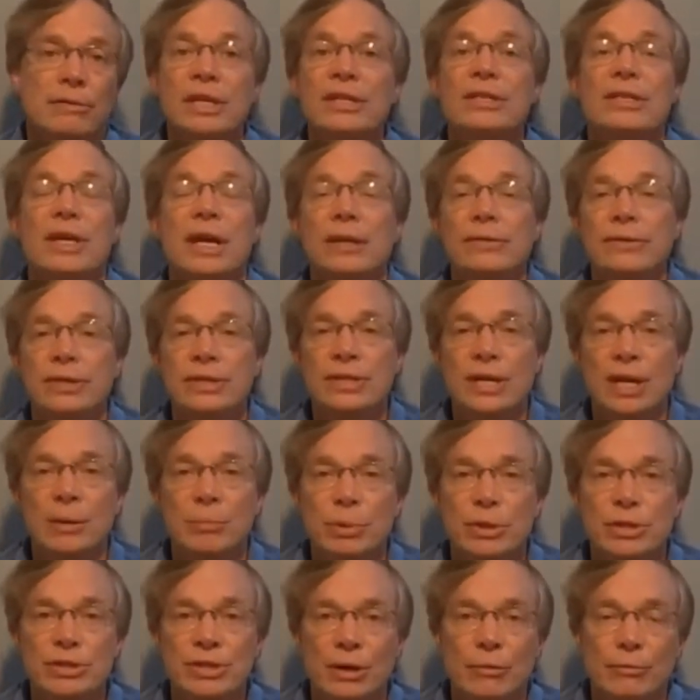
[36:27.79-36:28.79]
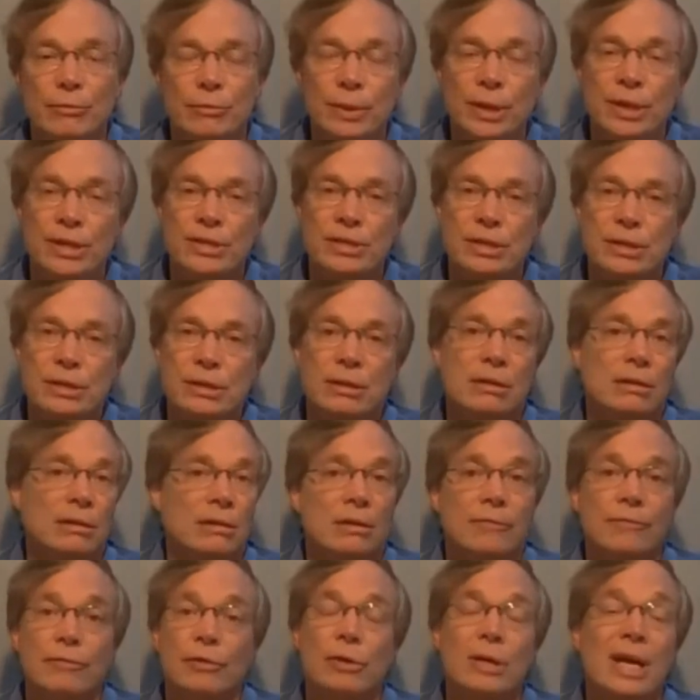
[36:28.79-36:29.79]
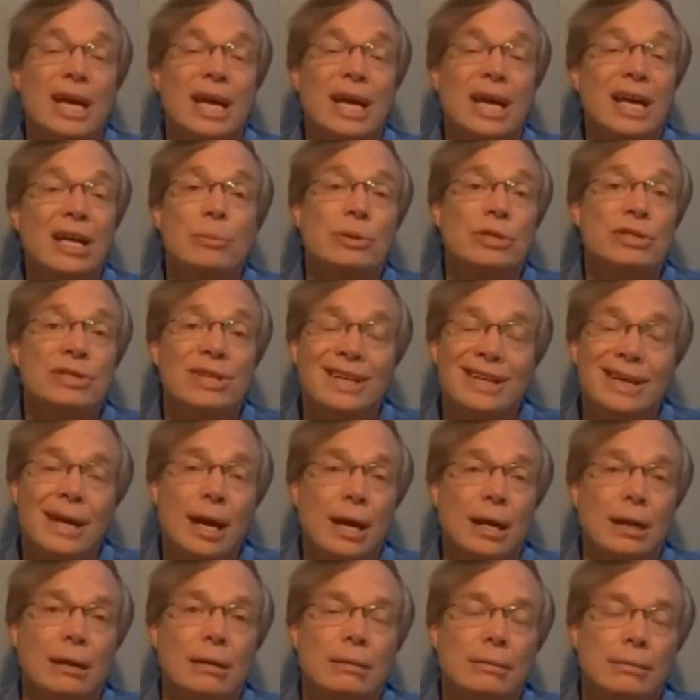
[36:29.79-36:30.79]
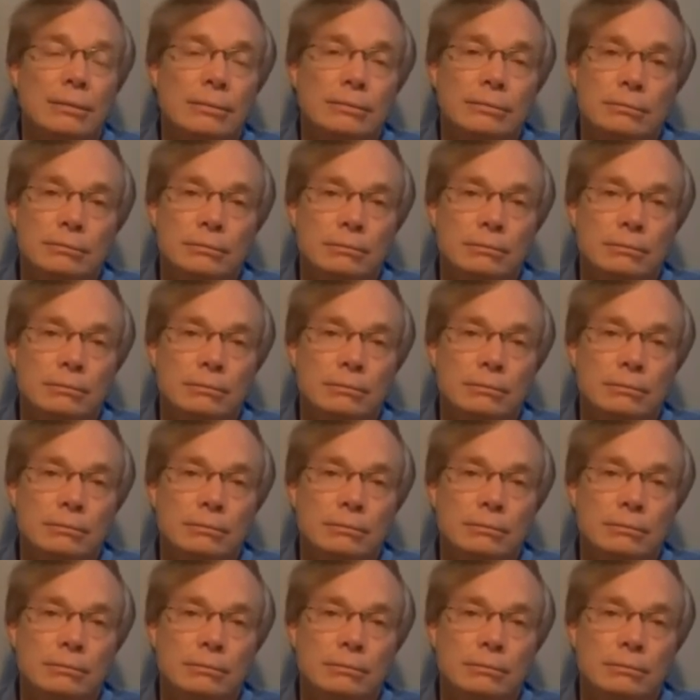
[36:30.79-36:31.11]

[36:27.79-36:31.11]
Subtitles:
They take the 10% risk for an 80% gain.